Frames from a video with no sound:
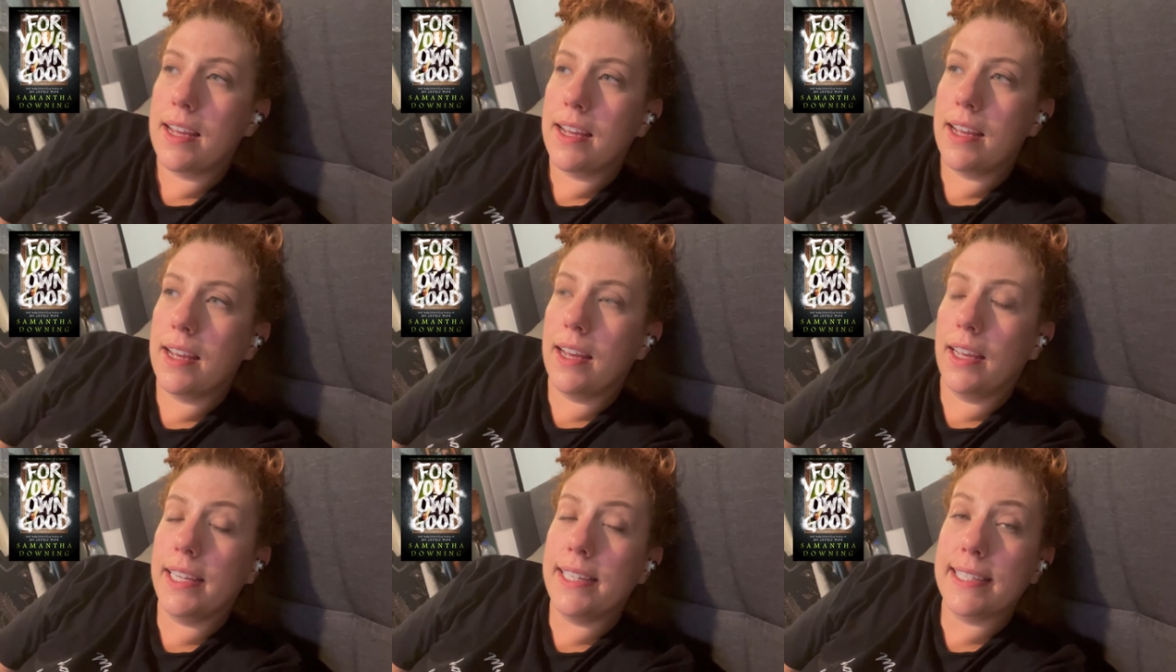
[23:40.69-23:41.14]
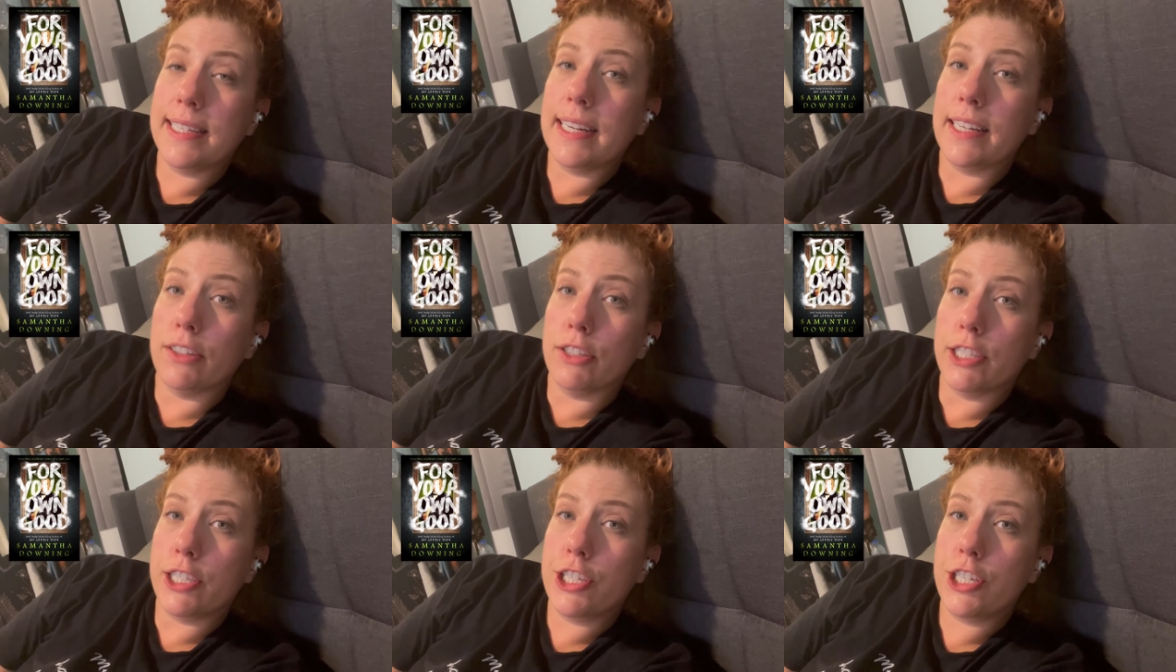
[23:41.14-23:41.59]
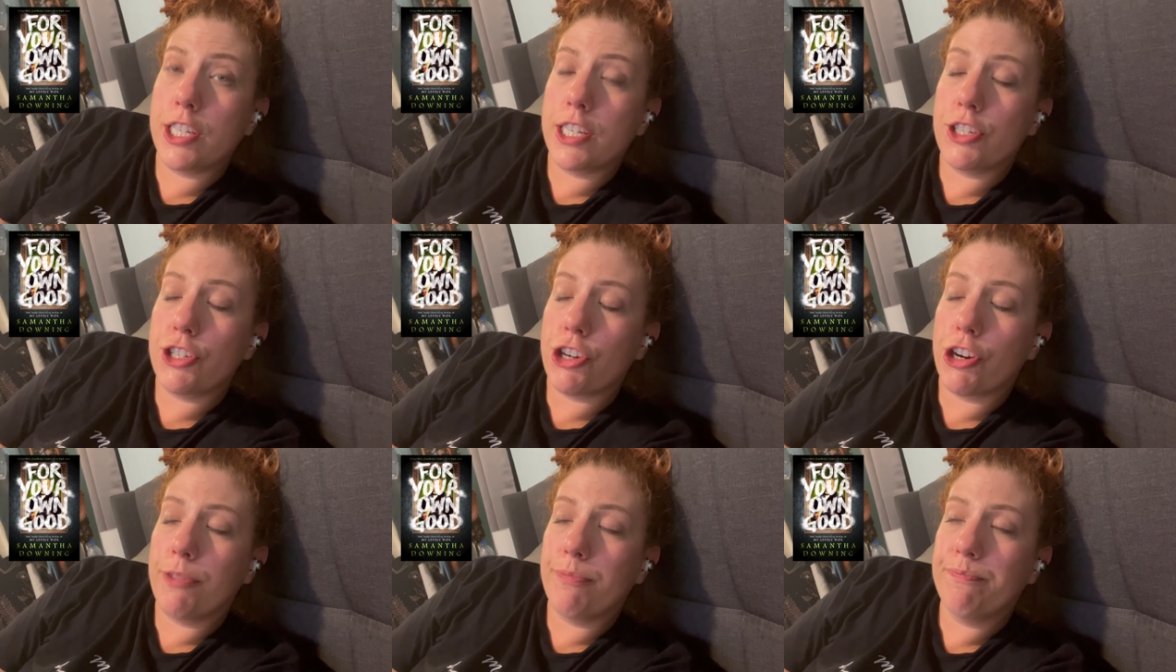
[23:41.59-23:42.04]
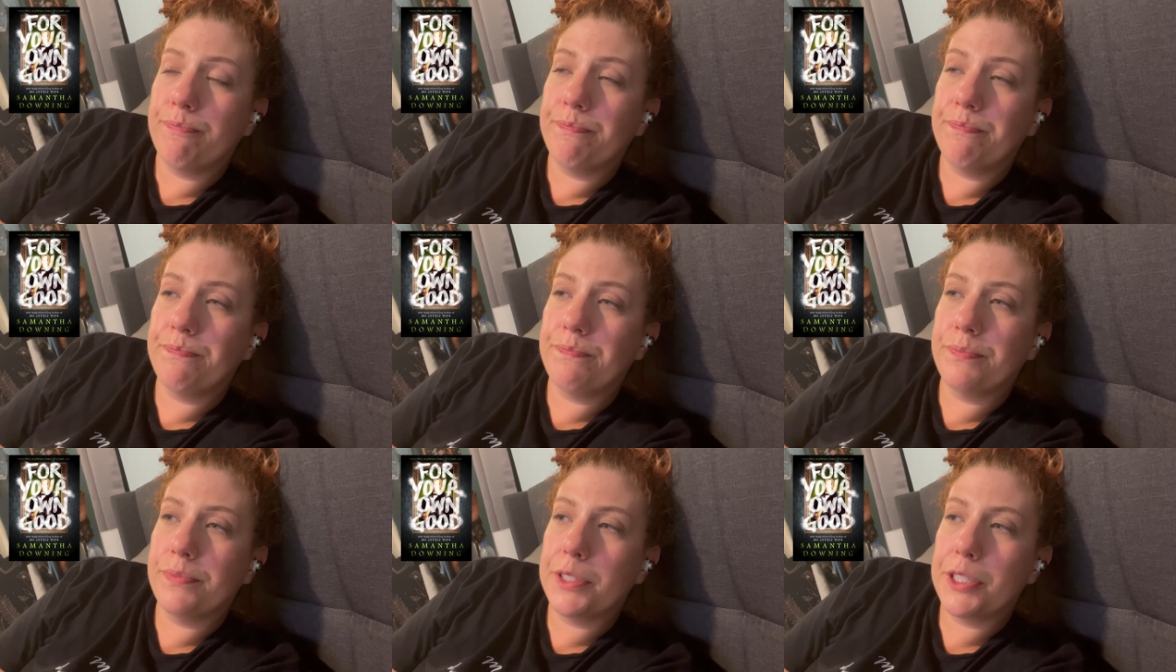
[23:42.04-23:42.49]
And he's an English teacher.
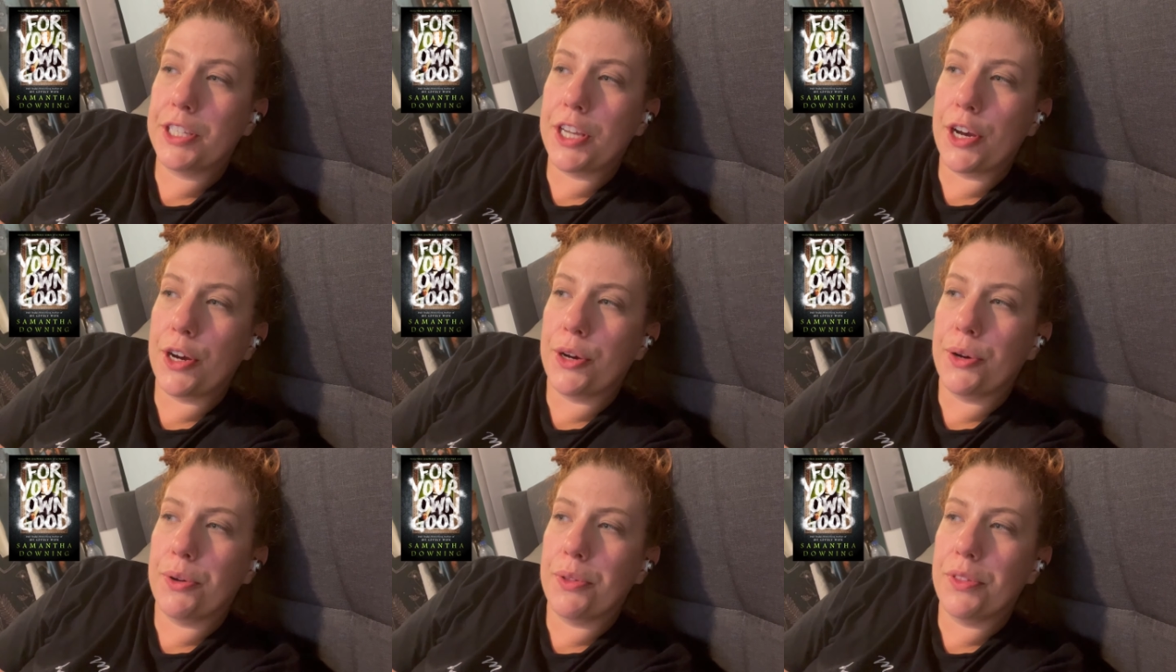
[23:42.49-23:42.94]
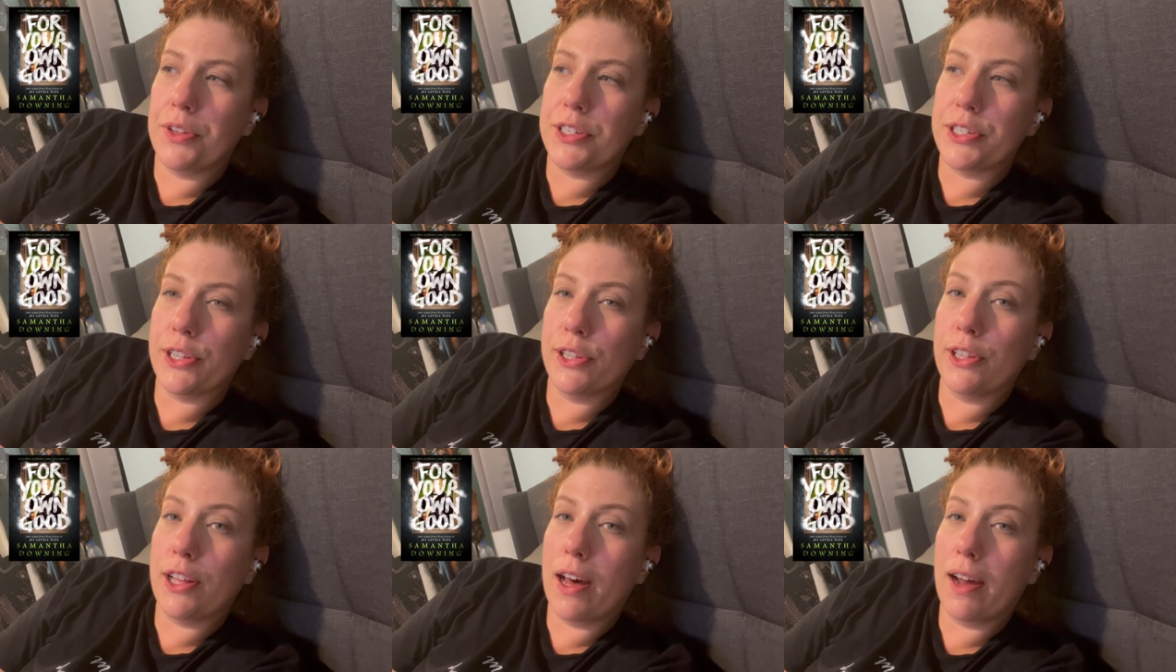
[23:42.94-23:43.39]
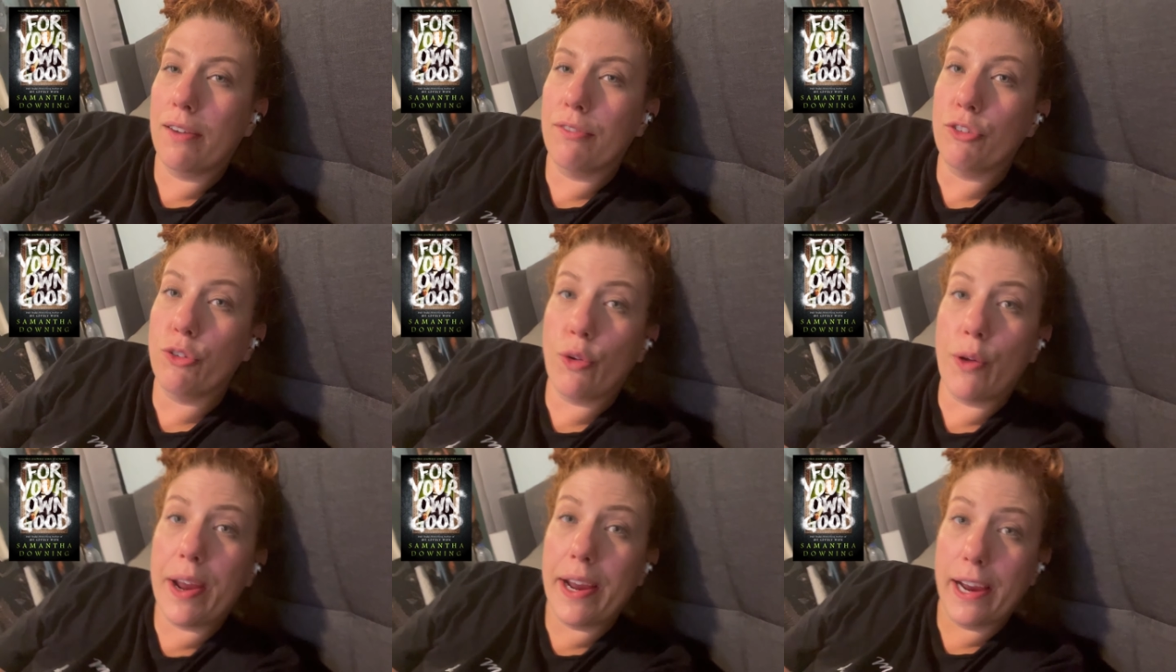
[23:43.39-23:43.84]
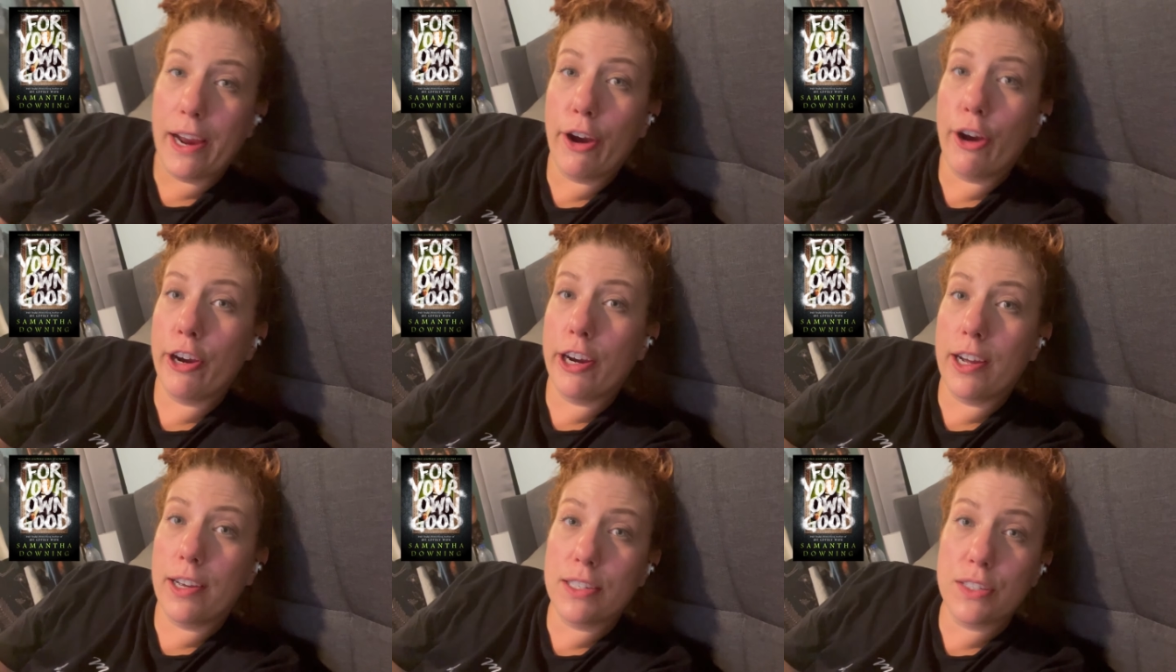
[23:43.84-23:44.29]
So there's a lot of gray
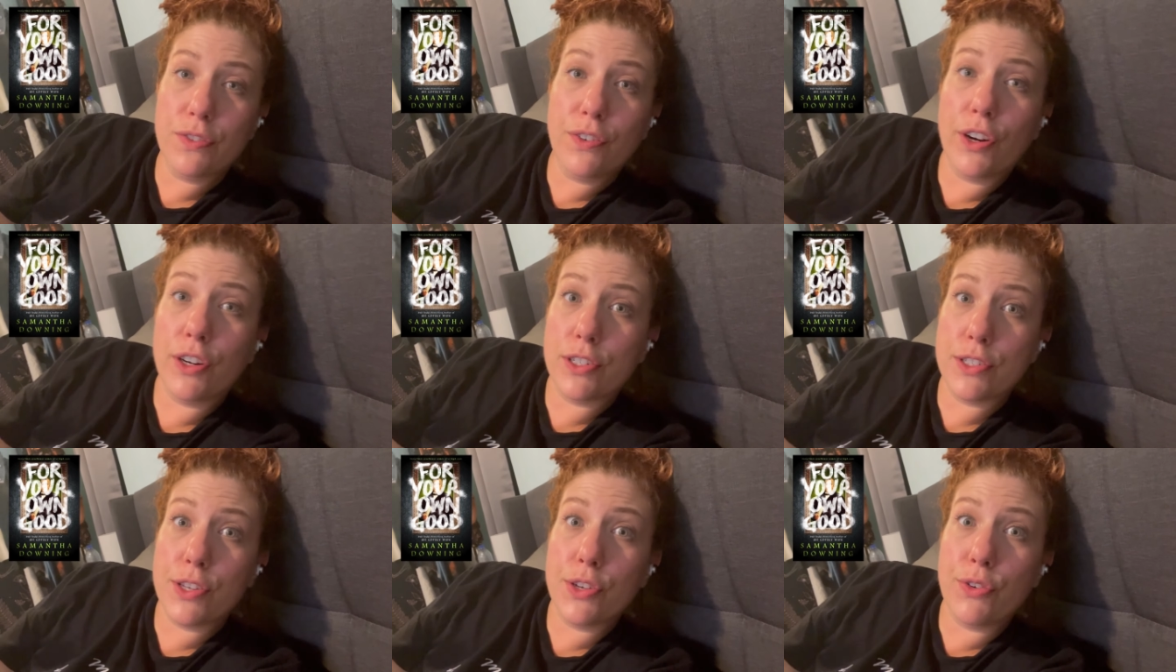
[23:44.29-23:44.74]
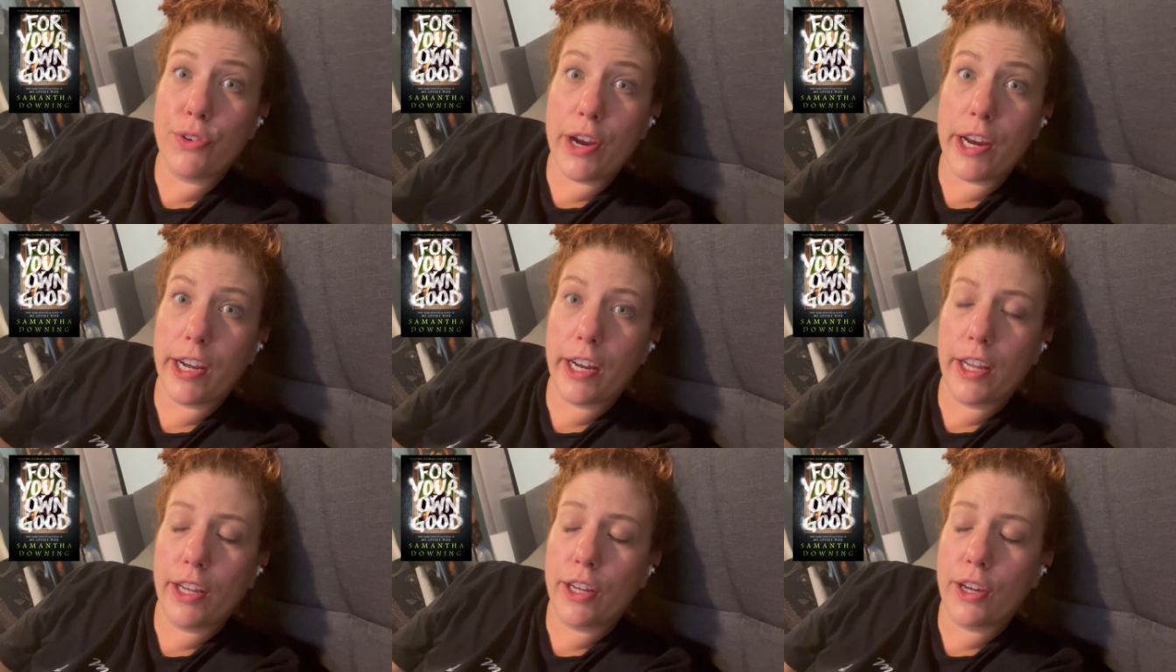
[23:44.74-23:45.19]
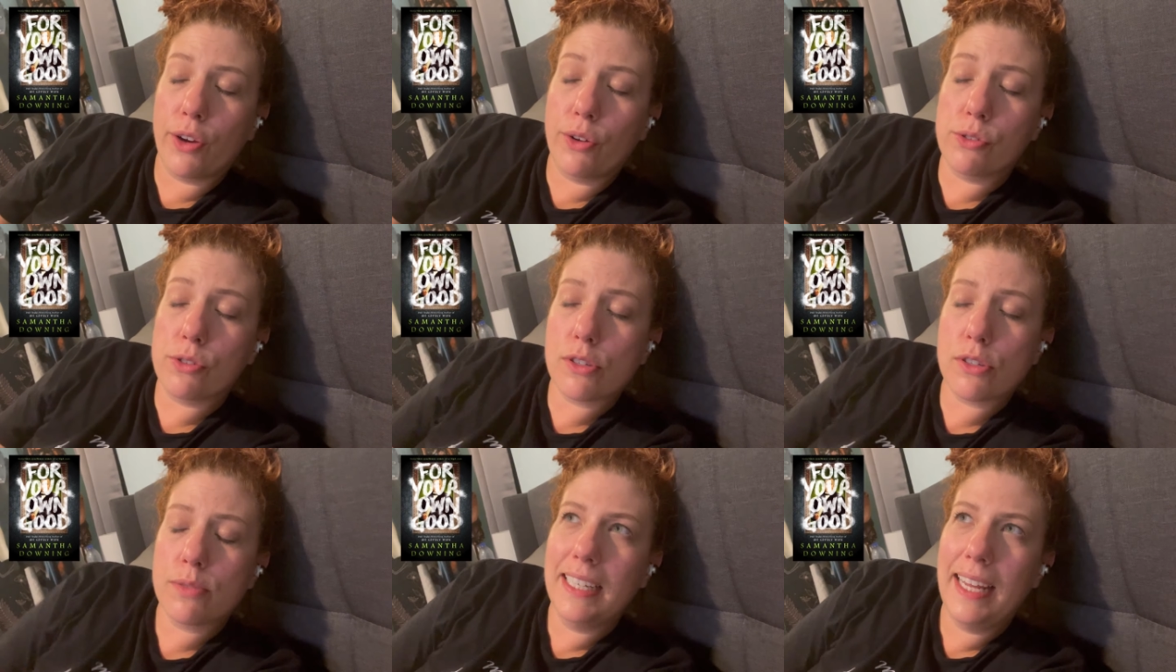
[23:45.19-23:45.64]
area as far as the grading goes.